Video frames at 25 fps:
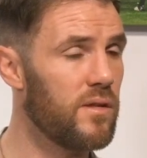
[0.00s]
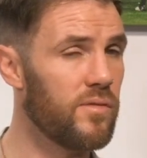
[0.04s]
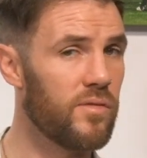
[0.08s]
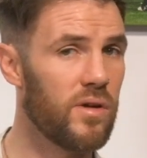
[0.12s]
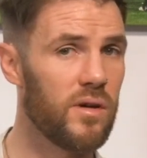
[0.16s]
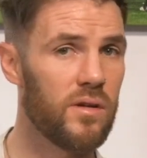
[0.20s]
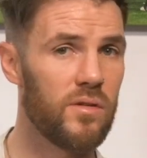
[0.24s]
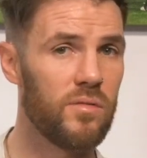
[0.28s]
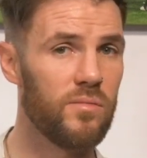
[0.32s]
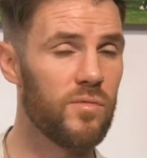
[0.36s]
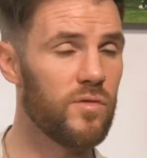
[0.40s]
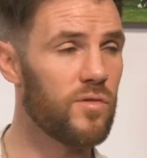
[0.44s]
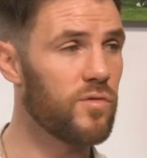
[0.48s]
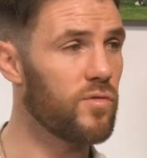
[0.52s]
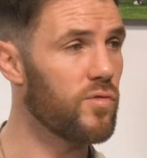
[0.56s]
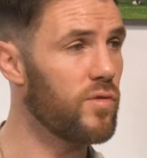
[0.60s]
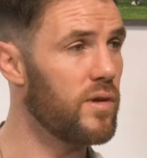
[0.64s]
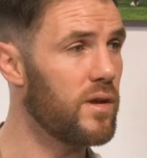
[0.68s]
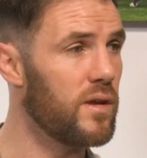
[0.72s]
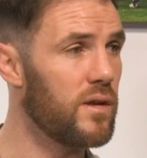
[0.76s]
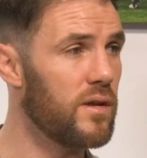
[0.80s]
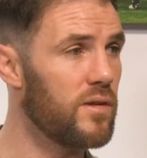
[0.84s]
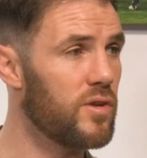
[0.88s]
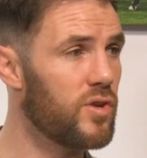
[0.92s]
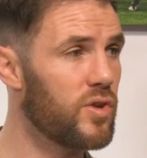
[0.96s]
They've got mm. almost
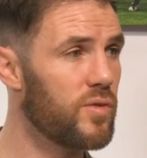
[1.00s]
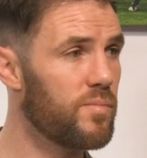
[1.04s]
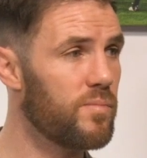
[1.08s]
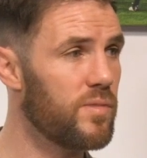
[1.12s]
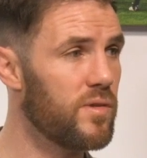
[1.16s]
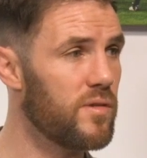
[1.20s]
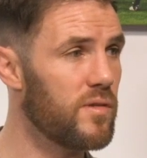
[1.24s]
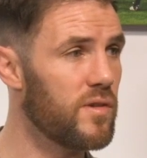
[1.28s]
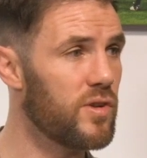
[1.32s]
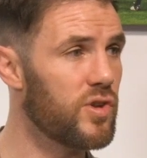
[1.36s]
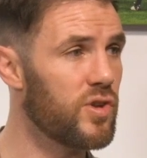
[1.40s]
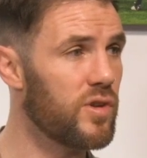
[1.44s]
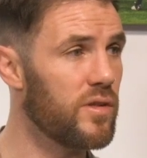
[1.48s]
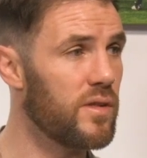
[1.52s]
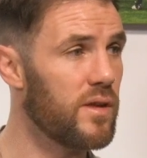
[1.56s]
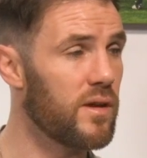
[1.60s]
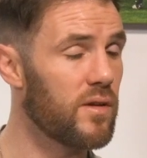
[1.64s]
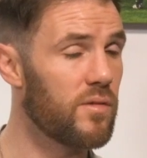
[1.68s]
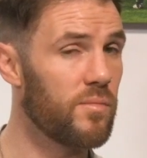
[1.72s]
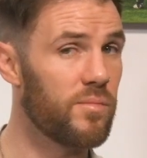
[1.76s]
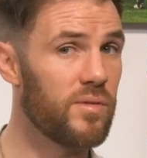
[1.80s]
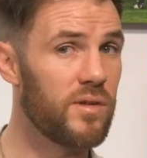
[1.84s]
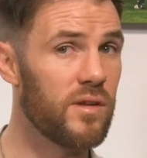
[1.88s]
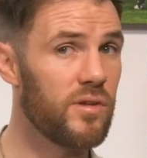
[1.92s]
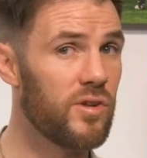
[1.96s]
three in each position
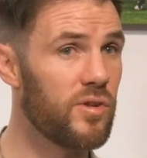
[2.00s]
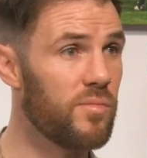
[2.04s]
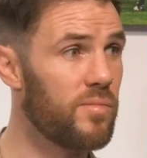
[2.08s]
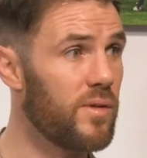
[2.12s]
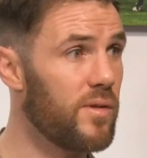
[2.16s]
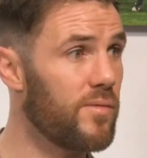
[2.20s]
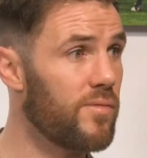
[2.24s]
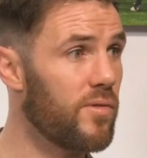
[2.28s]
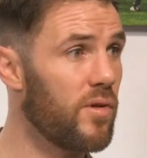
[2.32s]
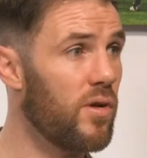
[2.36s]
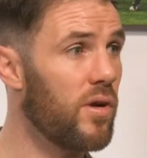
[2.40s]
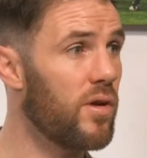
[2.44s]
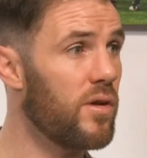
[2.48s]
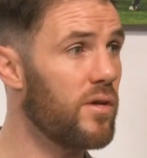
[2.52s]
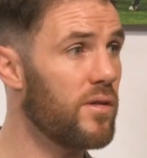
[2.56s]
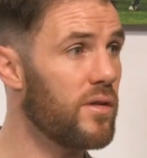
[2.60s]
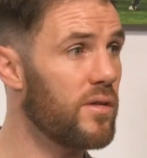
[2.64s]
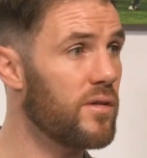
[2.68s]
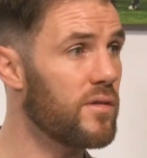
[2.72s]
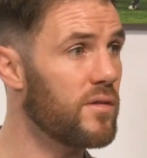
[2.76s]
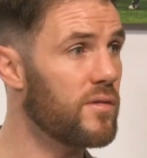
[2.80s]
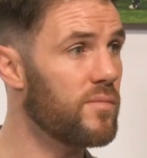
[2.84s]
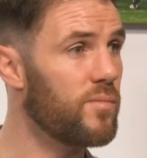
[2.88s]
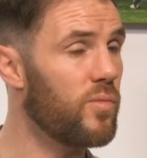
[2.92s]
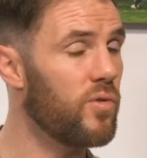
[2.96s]
that could potentially play for Ireland
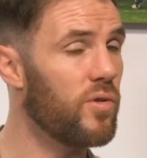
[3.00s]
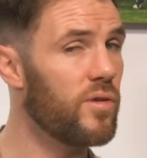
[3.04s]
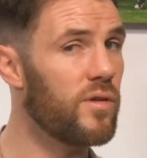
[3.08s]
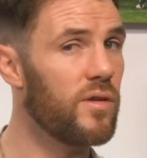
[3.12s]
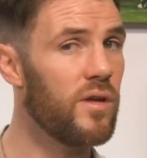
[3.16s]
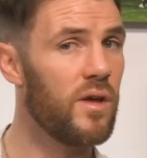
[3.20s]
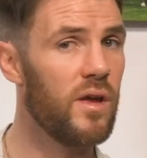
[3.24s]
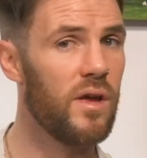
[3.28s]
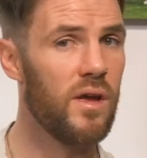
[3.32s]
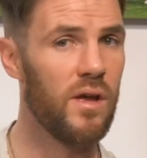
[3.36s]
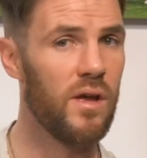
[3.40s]
at this point.